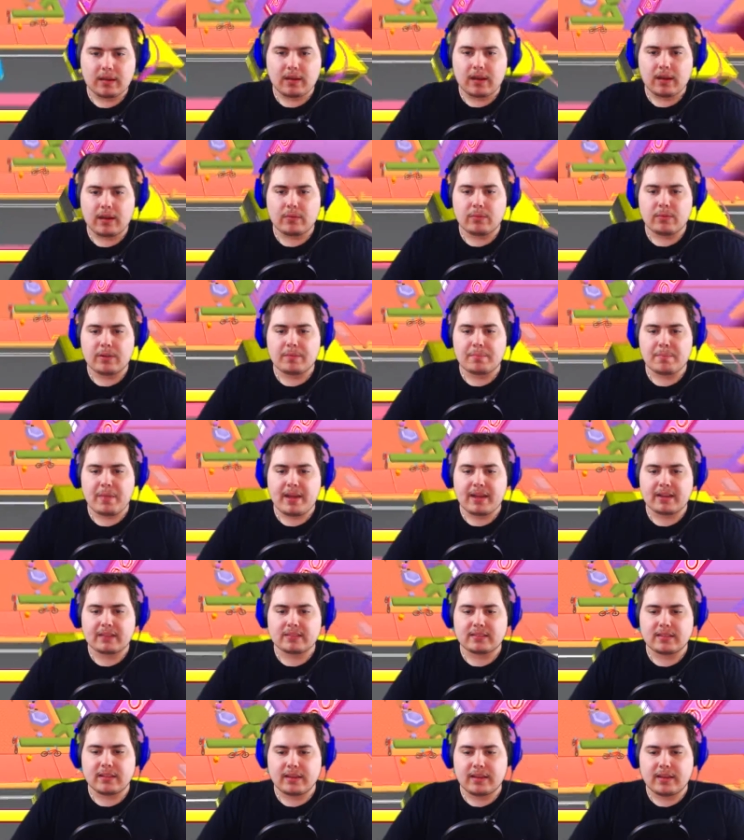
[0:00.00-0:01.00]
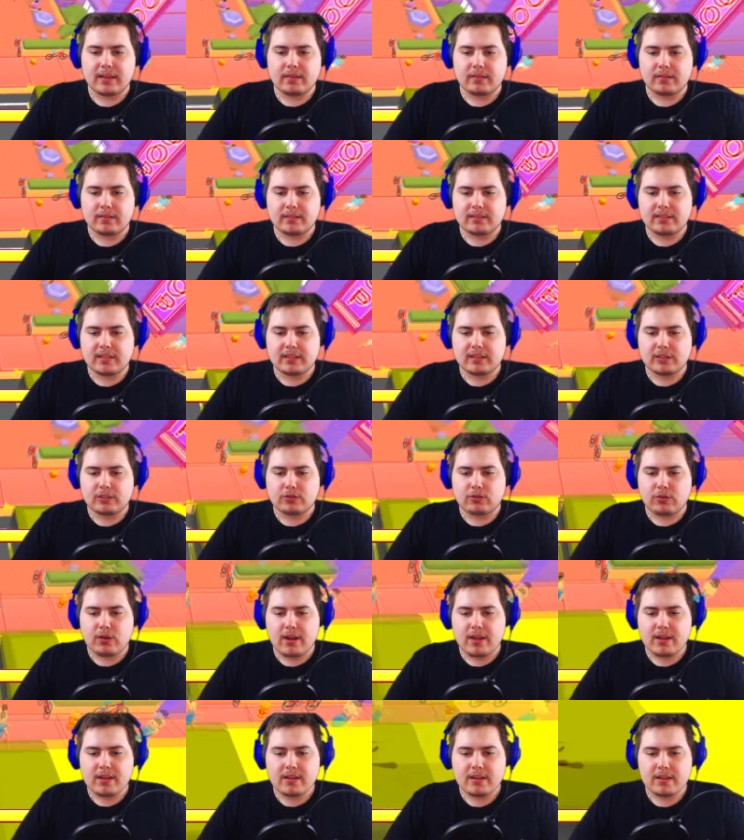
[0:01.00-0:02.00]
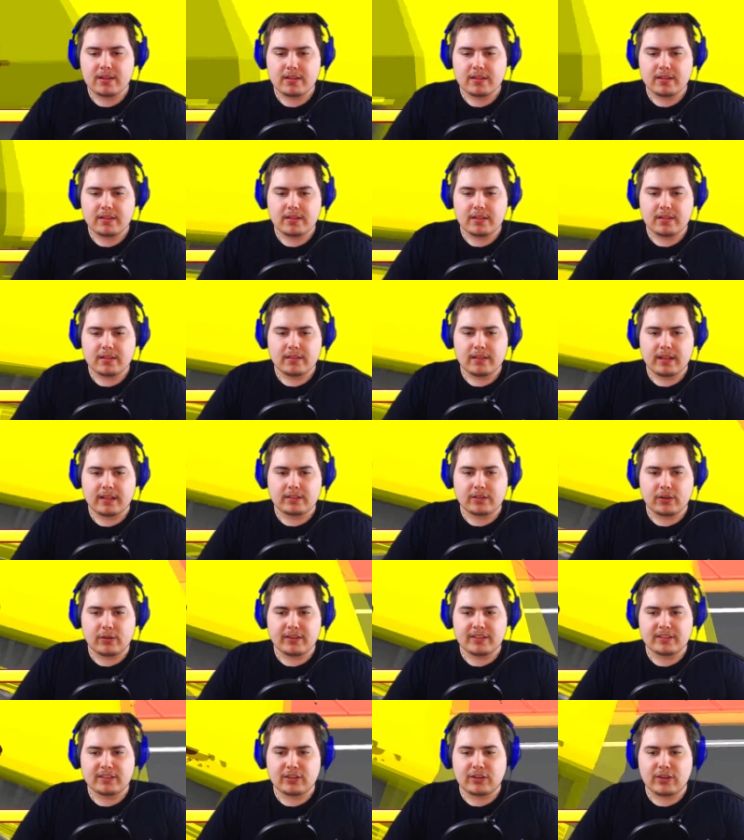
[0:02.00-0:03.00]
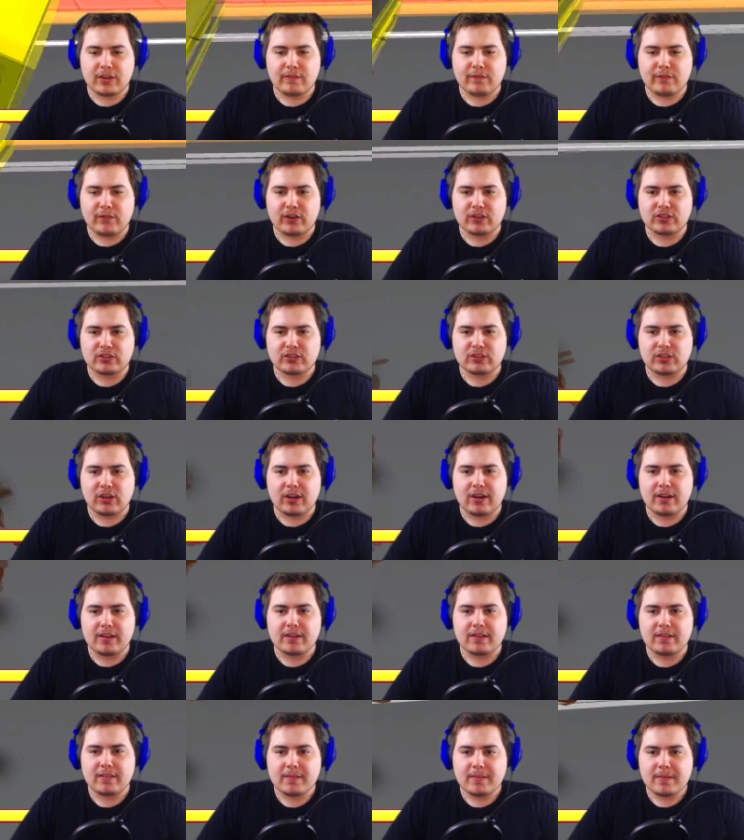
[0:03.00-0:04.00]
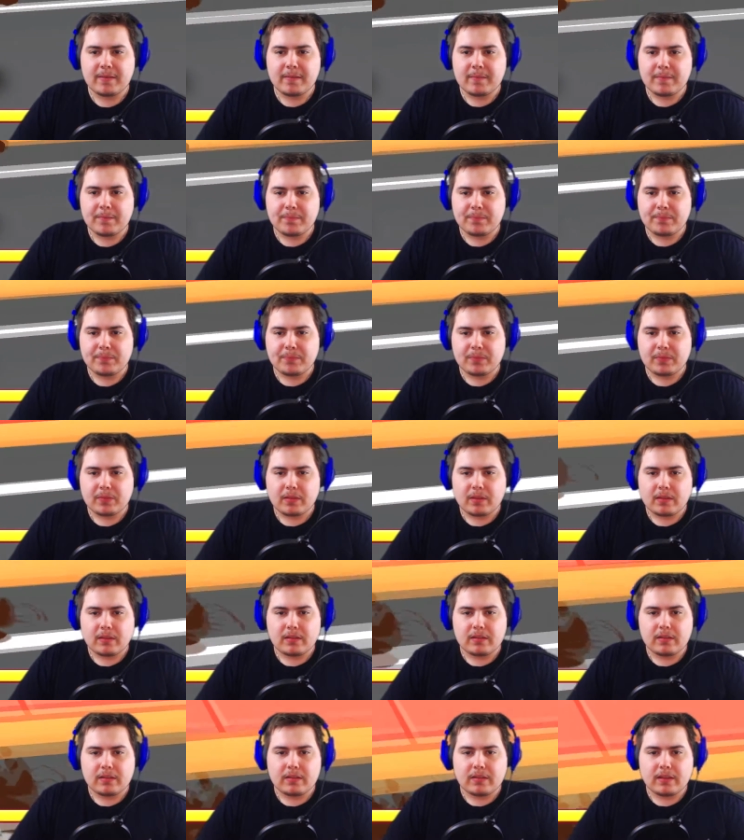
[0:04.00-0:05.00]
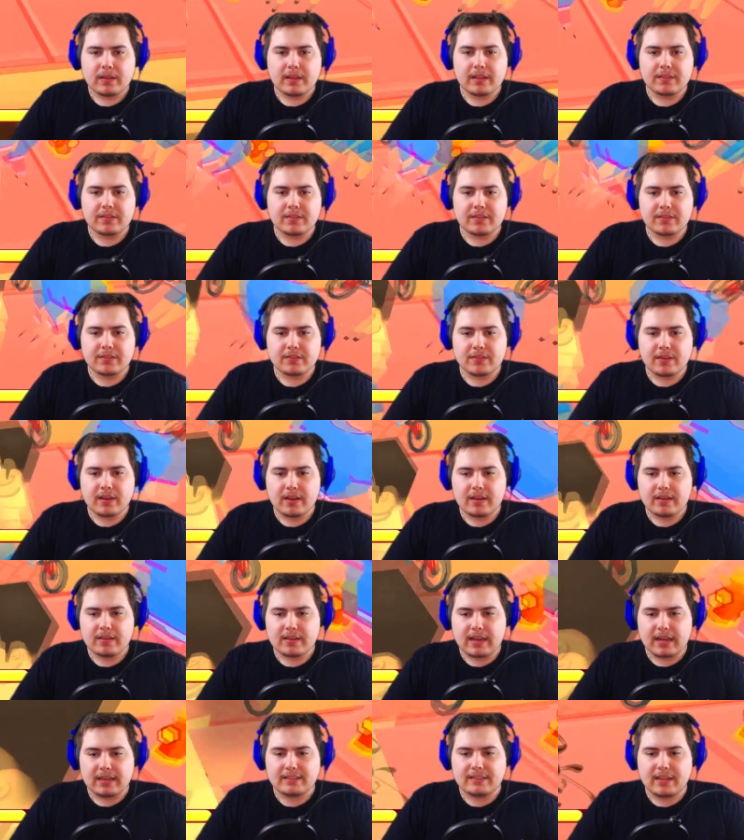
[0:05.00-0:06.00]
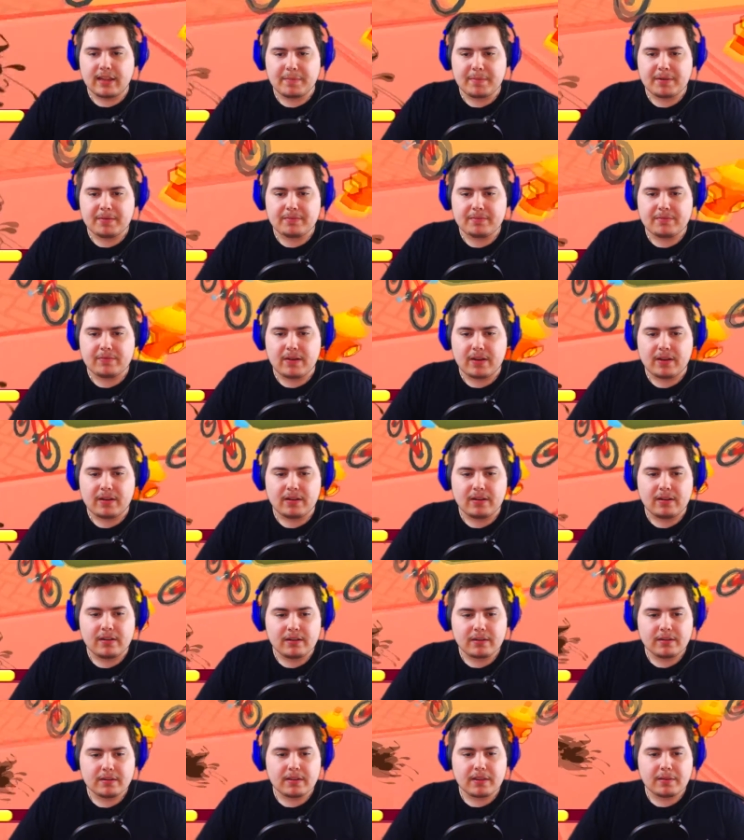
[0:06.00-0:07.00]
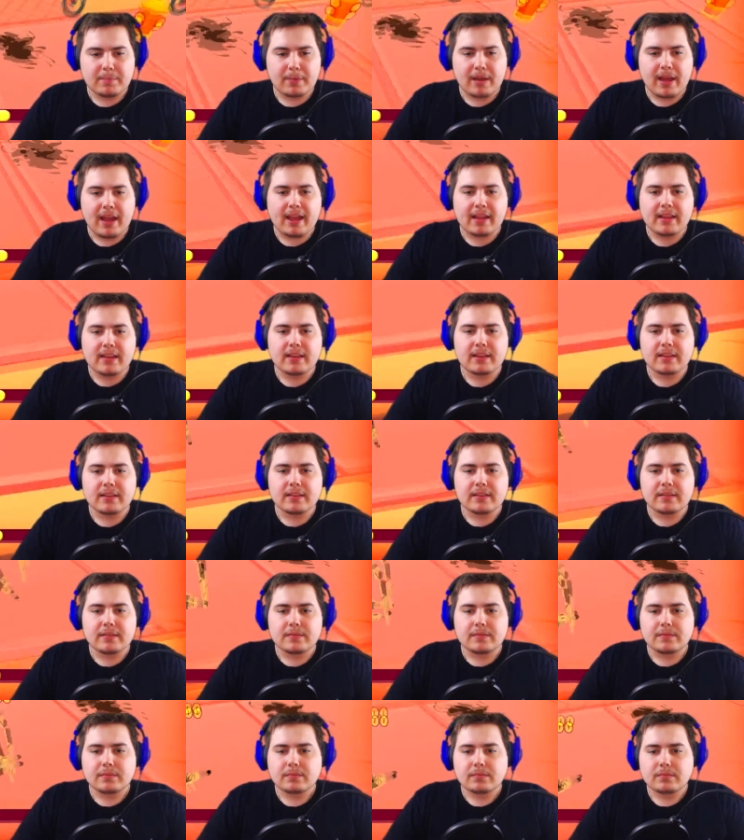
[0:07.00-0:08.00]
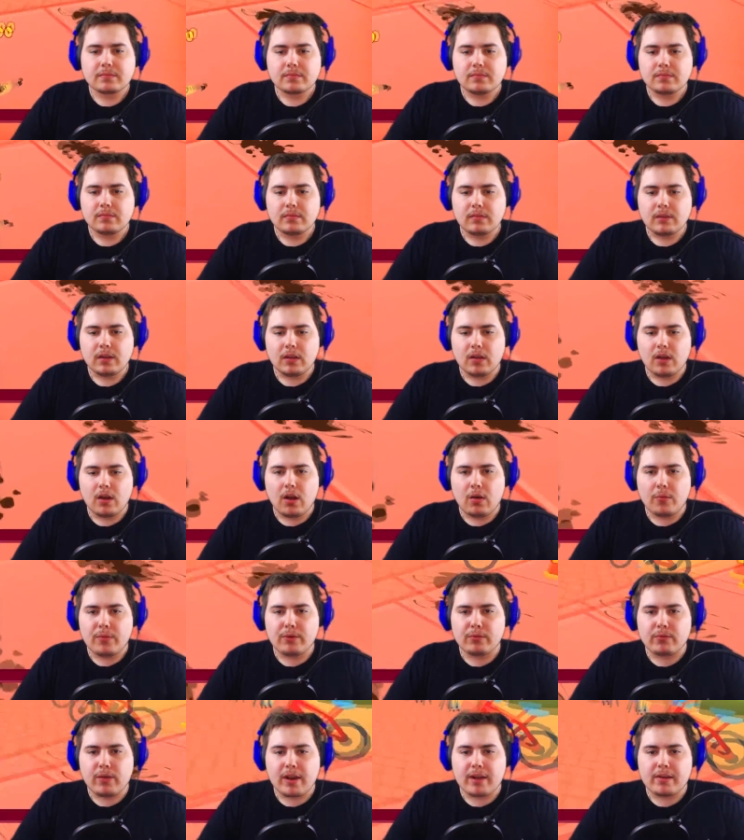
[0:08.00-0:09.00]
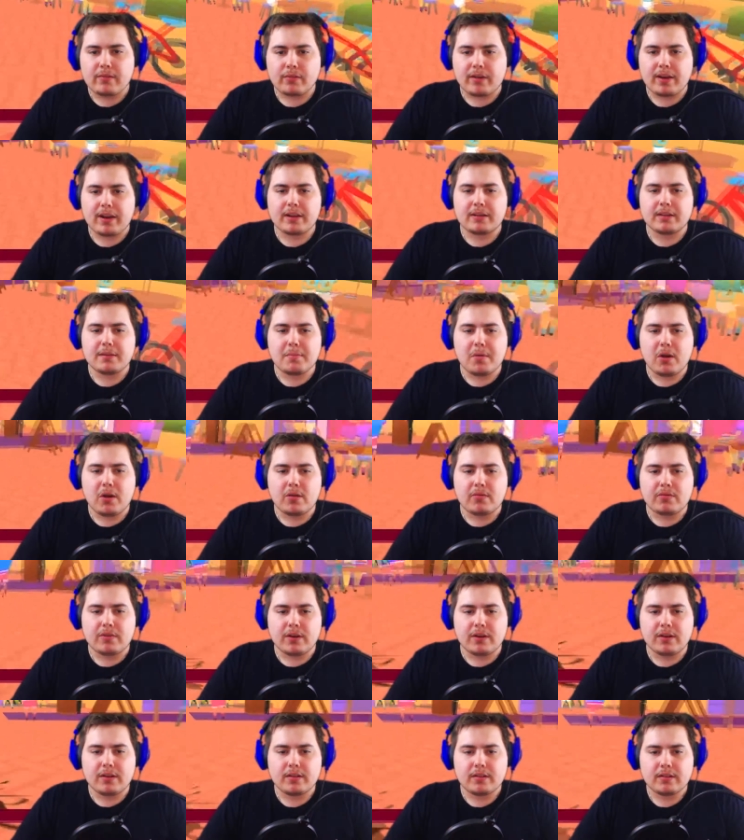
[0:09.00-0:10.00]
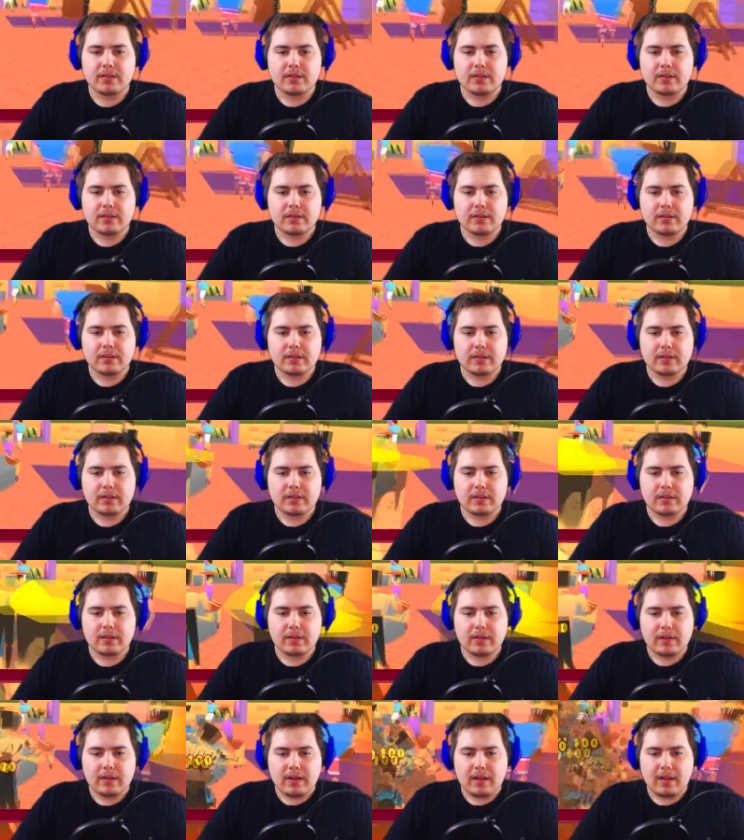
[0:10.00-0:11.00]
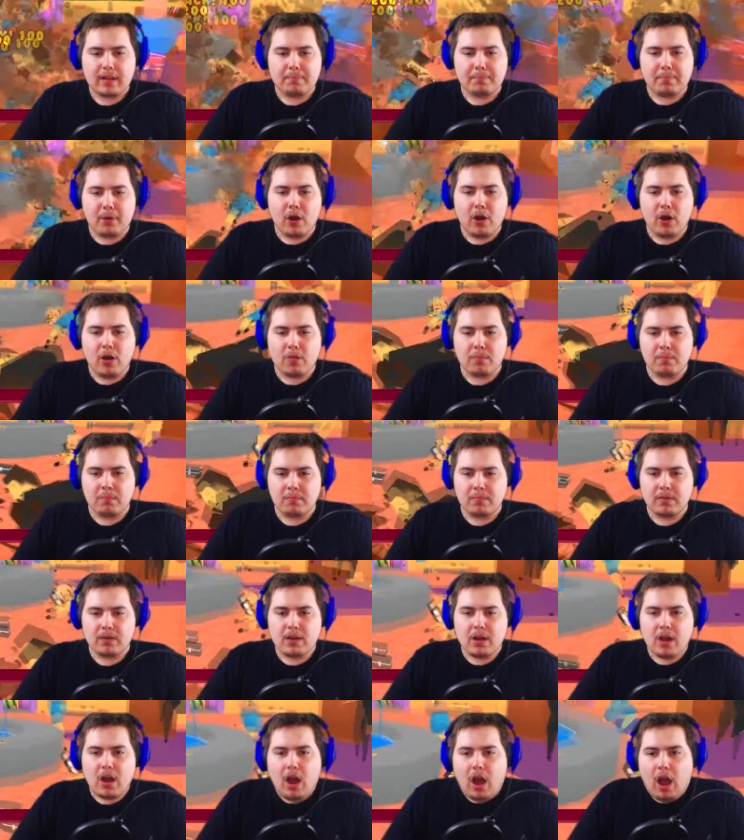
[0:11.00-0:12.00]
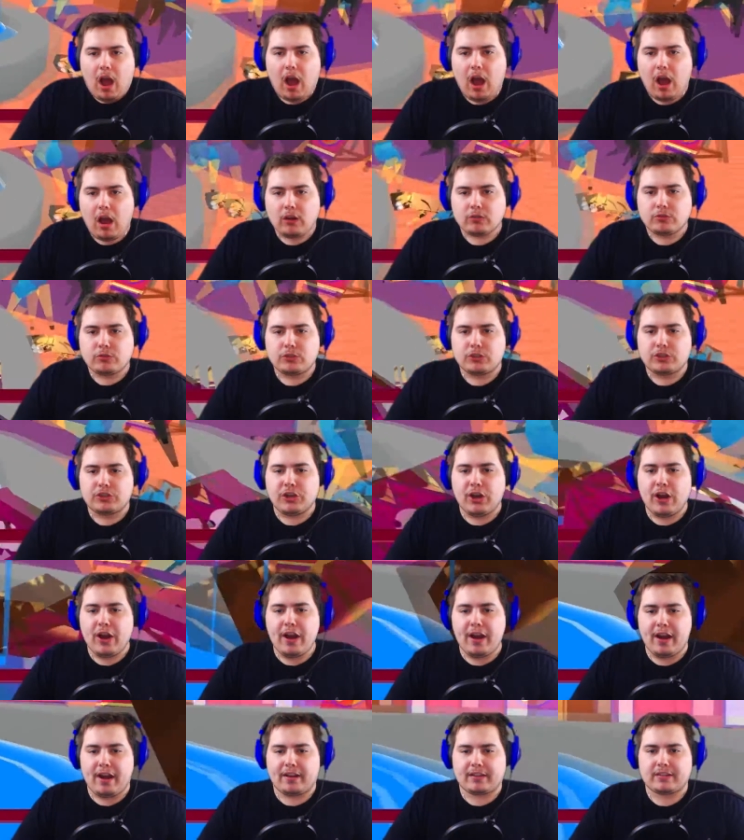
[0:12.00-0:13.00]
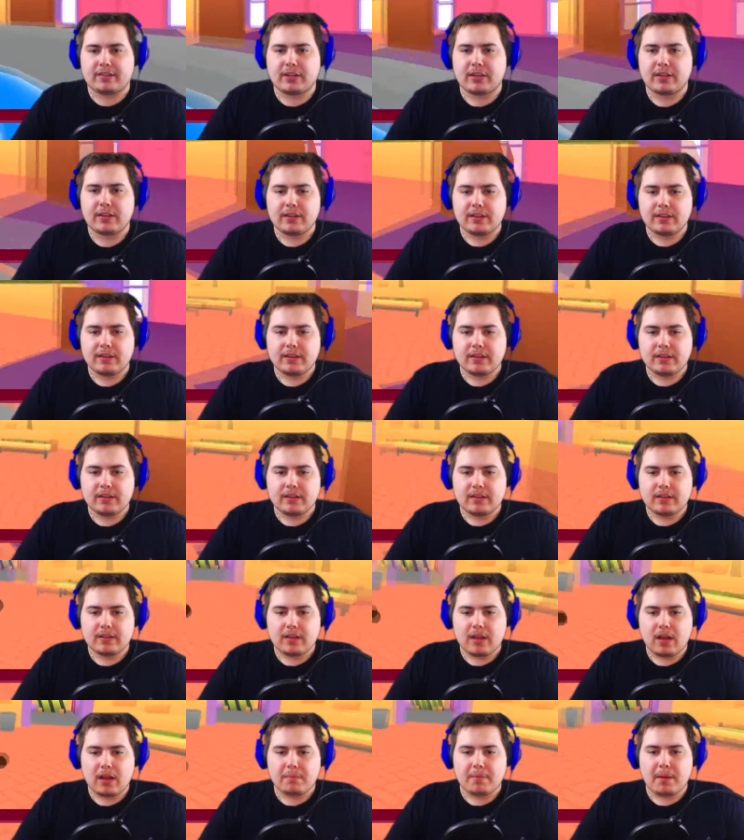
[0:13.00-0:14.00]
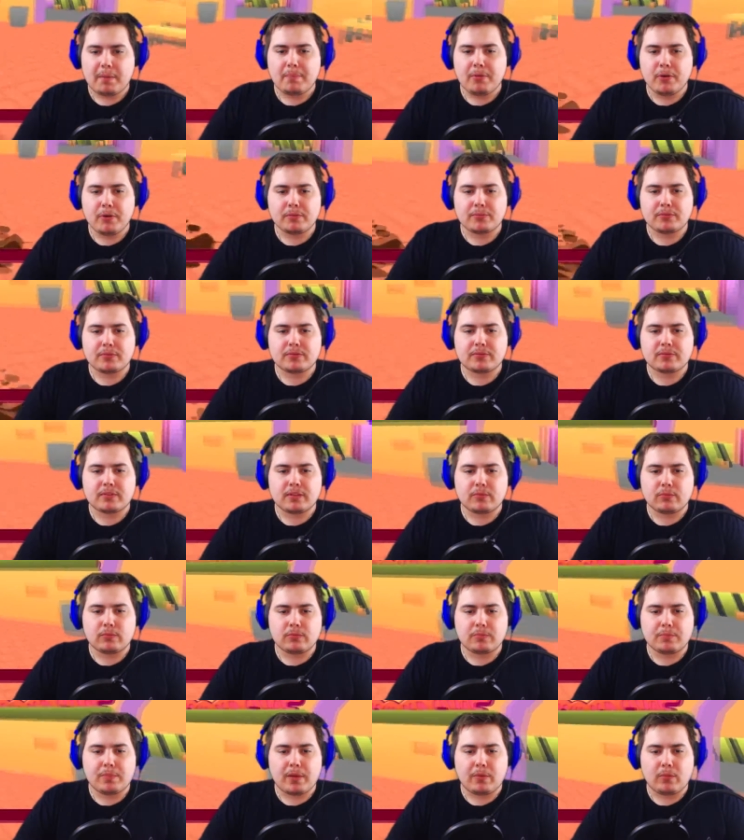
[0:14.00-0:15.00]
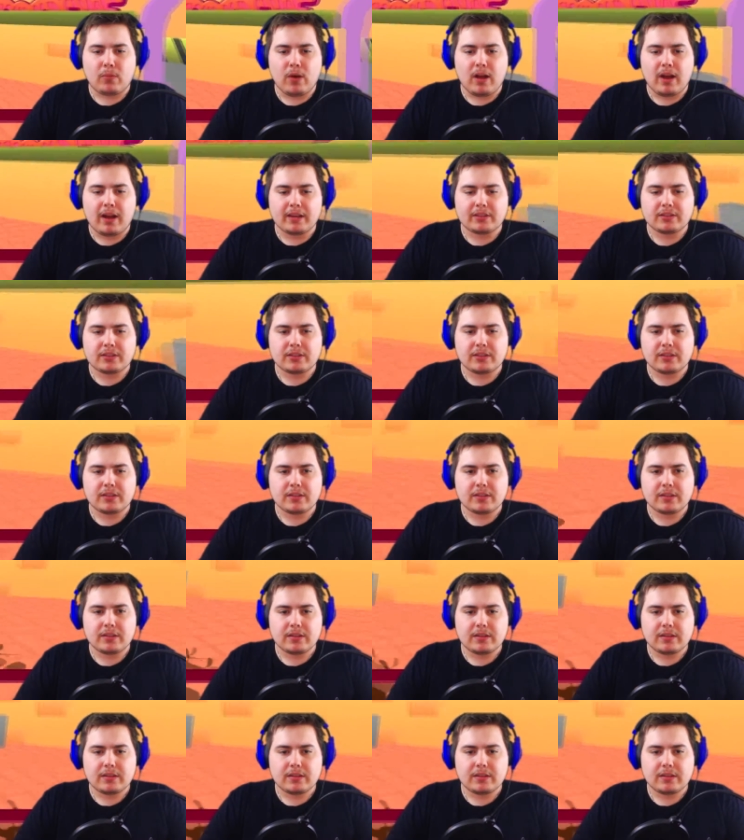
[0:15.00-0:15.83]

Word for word: I want to max that out. Let's hit the truck. That's always a good first start. Hit this guy. God damn it, fucker! Get back. Oh, we run it random over. Boom. Oh shit. Oh, my poop's been washed.